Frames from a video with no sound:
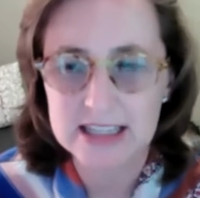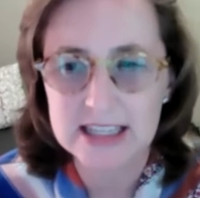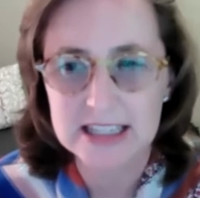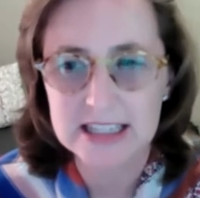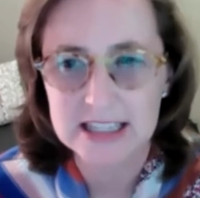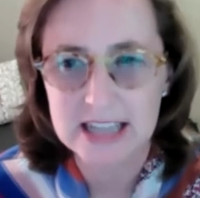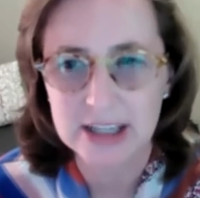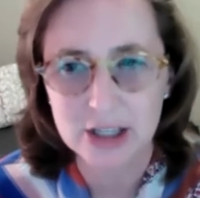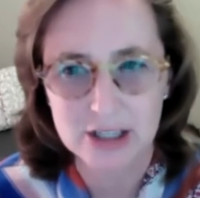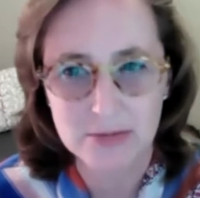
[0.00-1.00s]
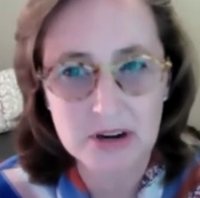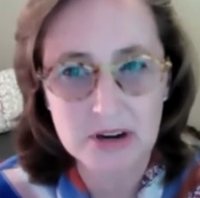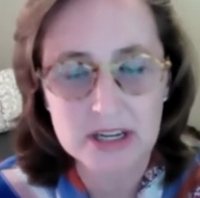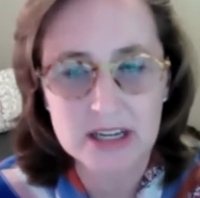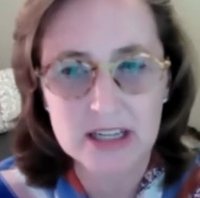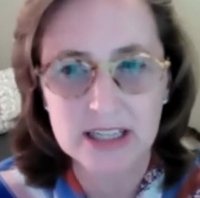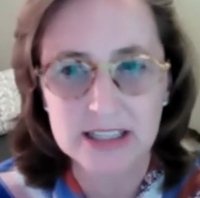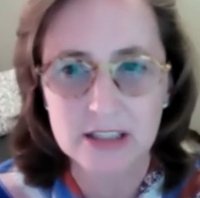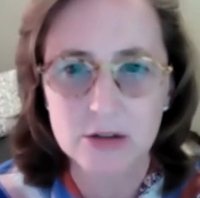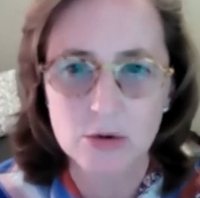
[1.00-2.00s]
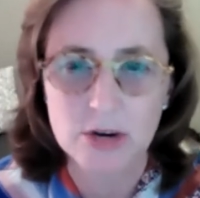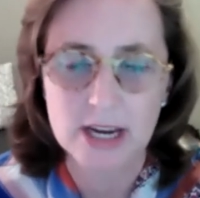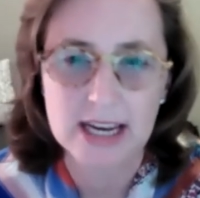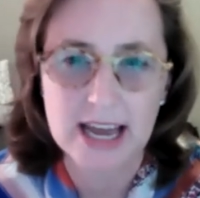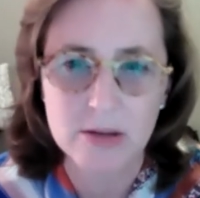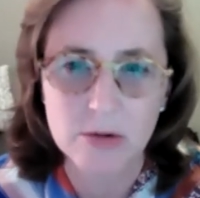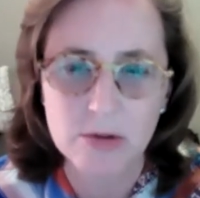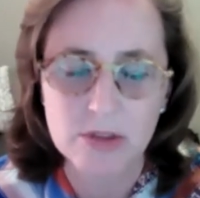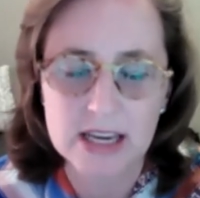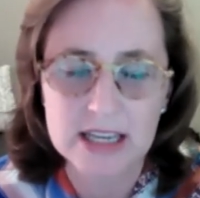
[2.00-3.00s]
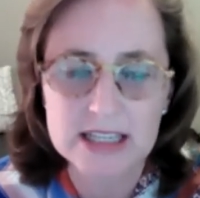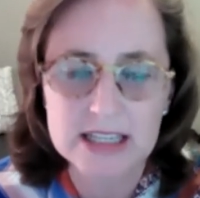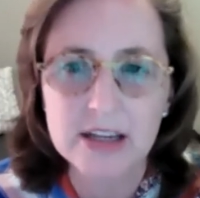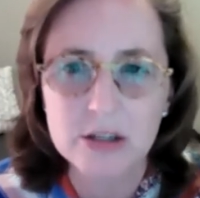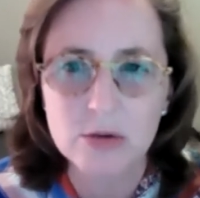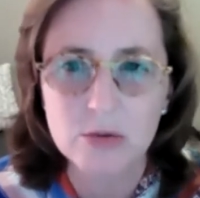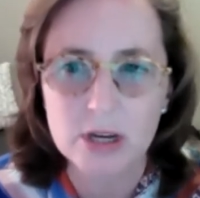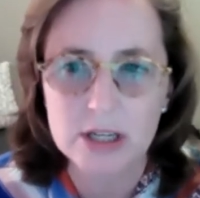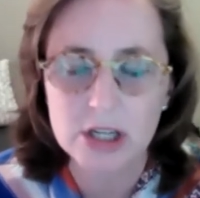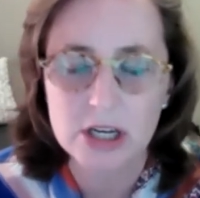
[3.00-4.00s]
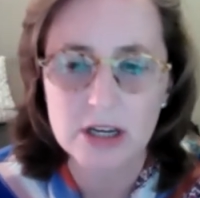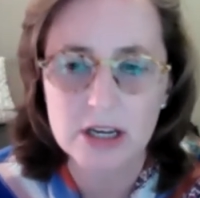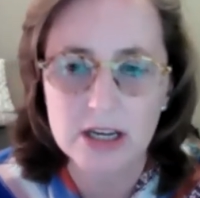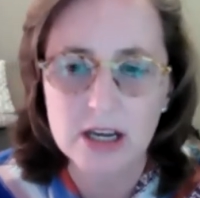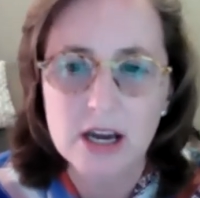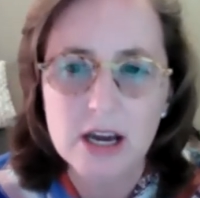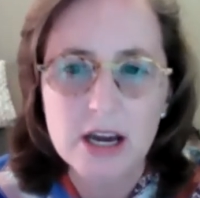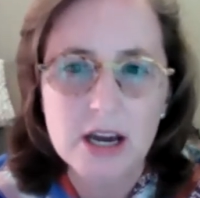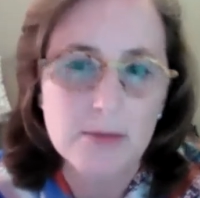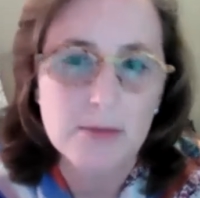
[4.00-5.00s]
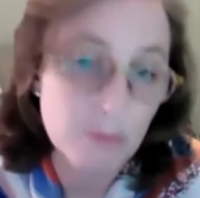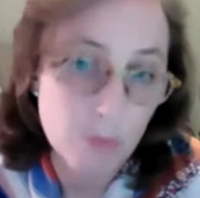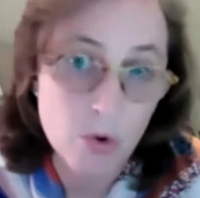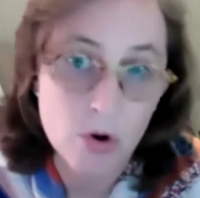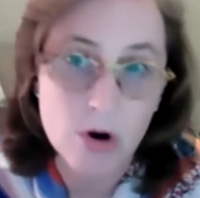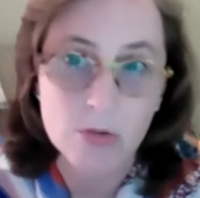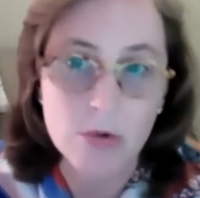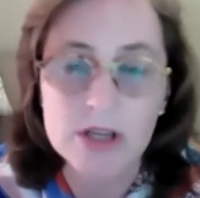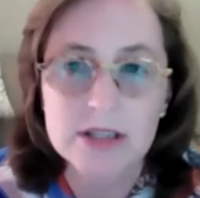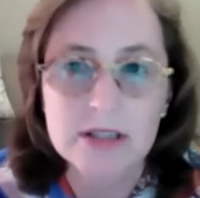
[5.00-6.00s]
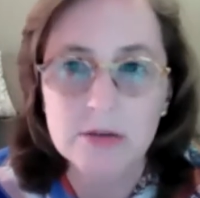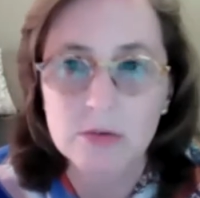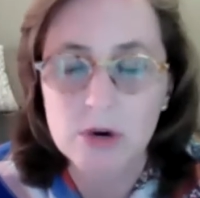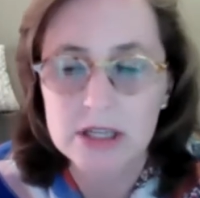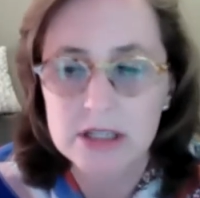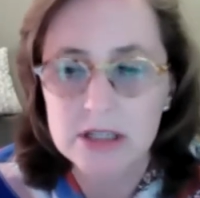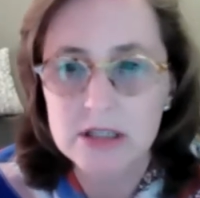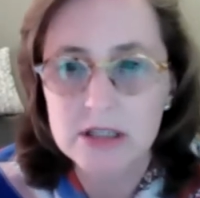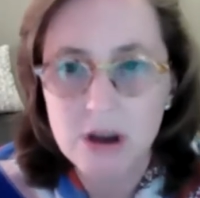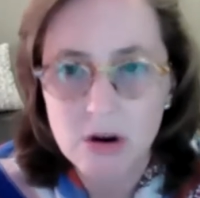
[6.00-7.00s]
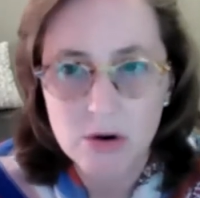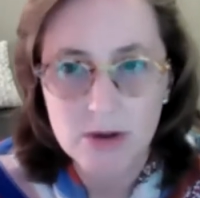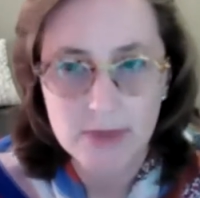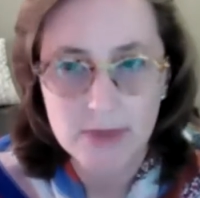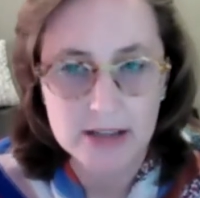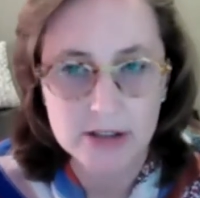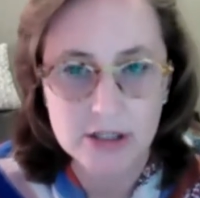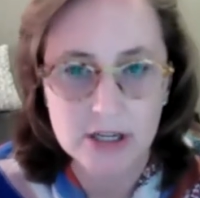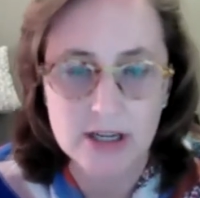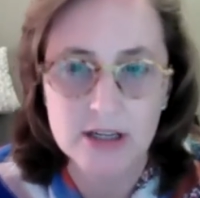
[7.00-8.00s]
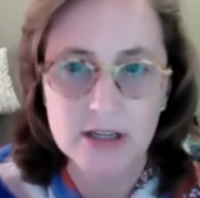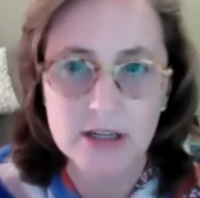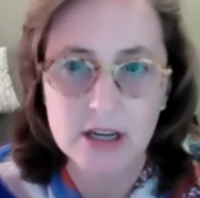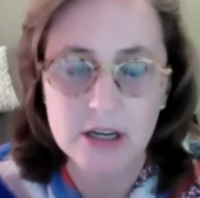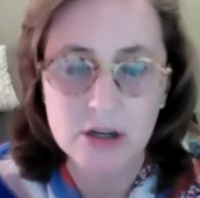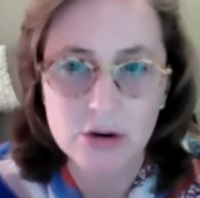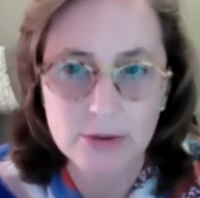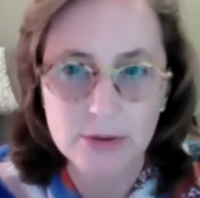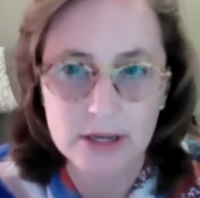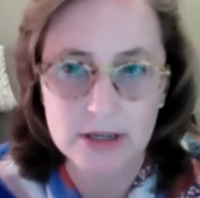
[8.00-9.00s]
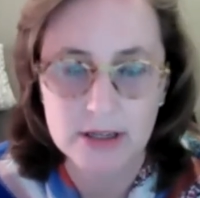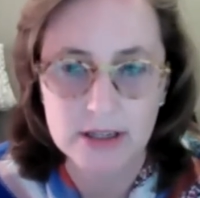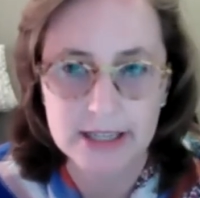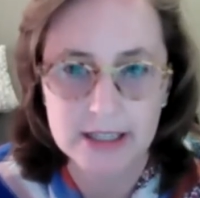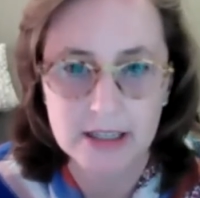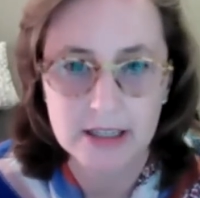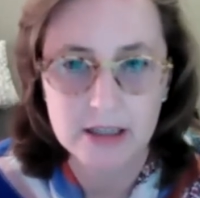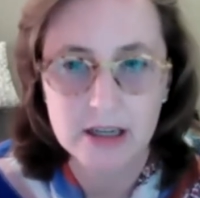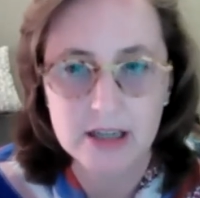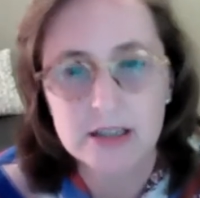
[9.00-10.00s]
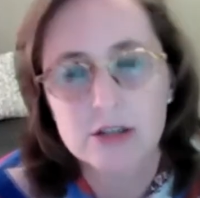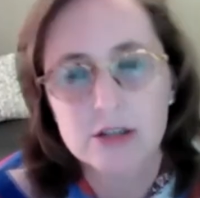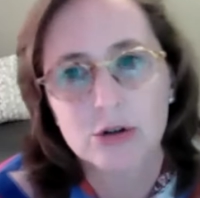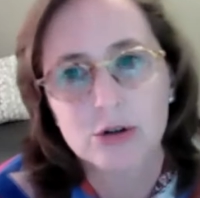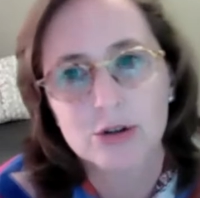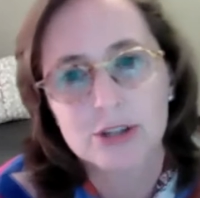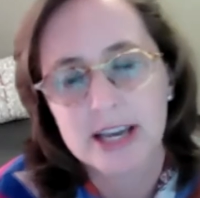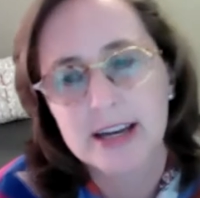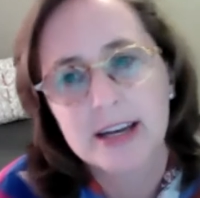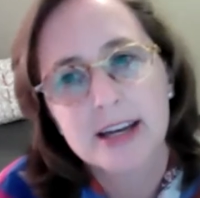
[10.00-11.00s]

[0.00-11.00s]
this is not just an American collecting story and, and the, the extent to which he Moore was was so enmeshed in in European collecting uh, circles and